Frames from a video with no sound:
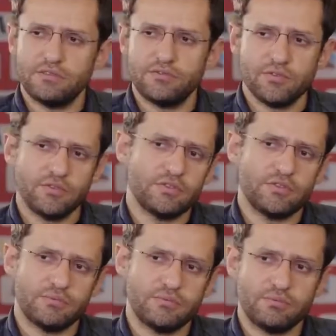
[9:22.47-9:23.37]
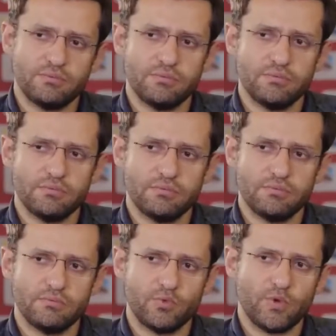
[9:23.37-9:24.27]
of course,
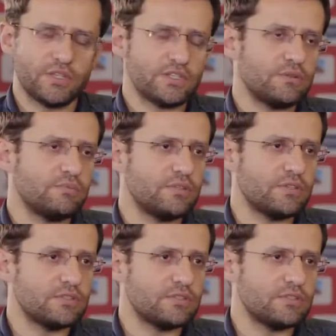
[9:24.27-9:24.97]
one example